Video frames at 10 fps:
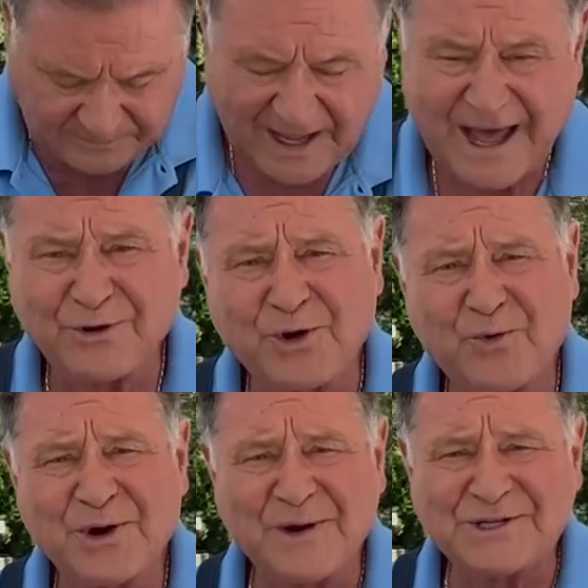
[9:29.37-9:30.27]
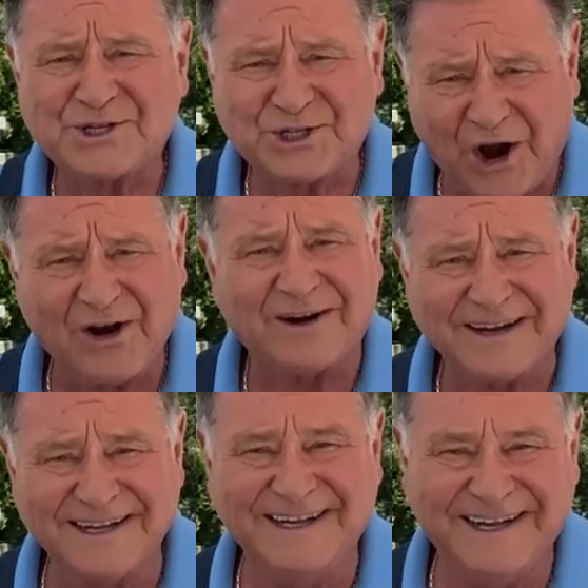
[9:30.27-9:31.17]
I don't know, where do I start?
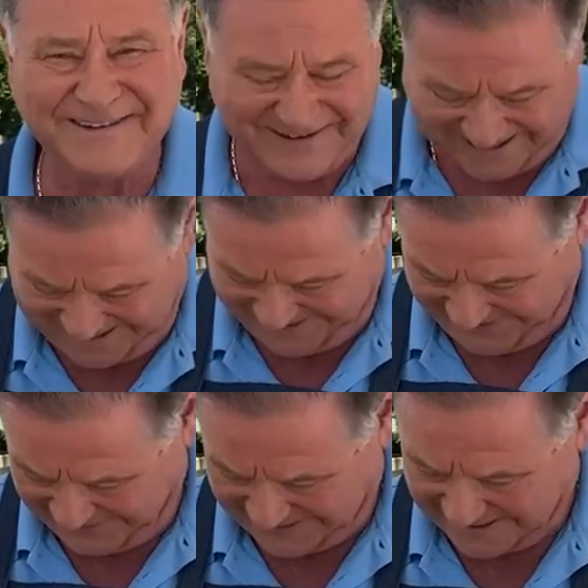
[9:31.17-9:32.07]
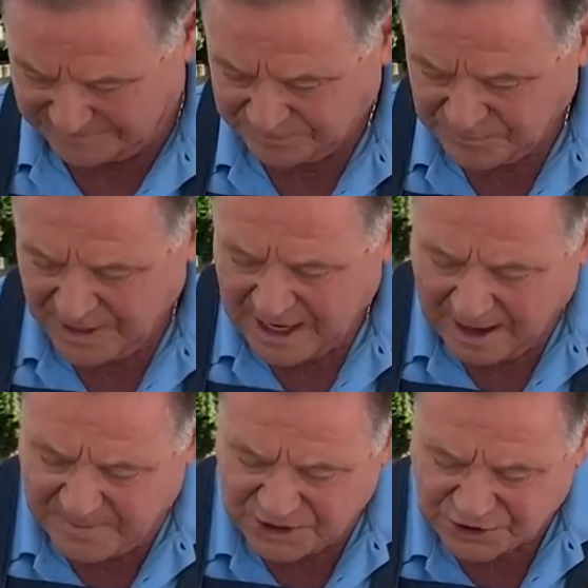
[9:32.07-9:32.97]
Right here, okay. I'm
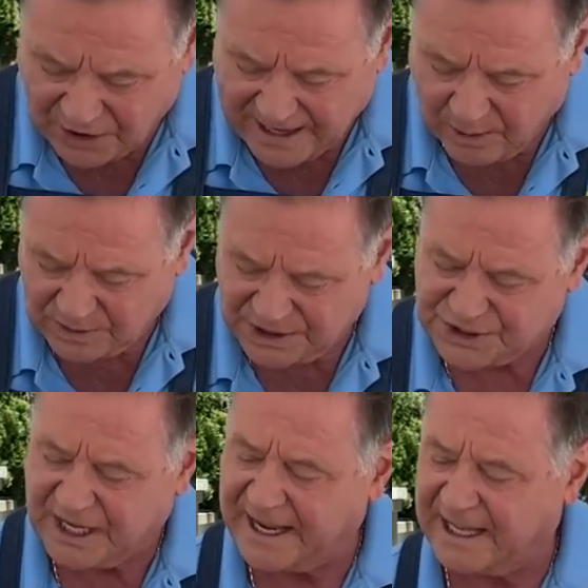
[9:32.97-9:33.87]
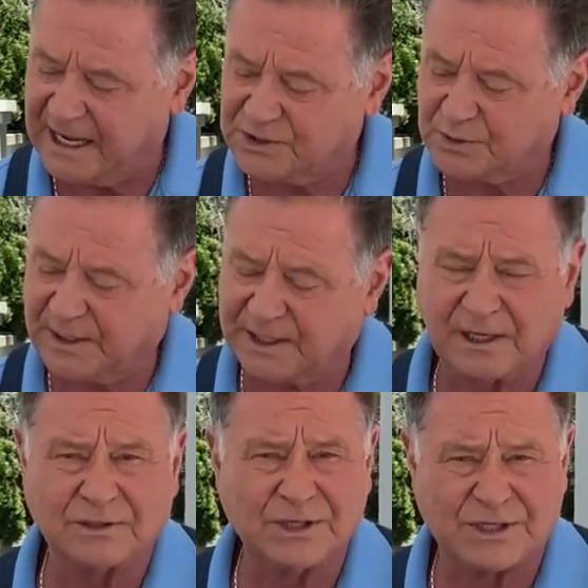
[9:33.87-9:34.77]
gonna start out with the steakhouse right
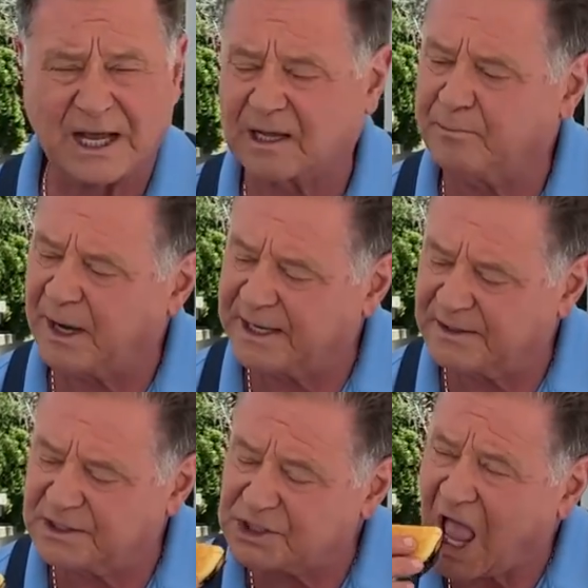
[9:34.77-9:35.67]
here. Just take a bite of this.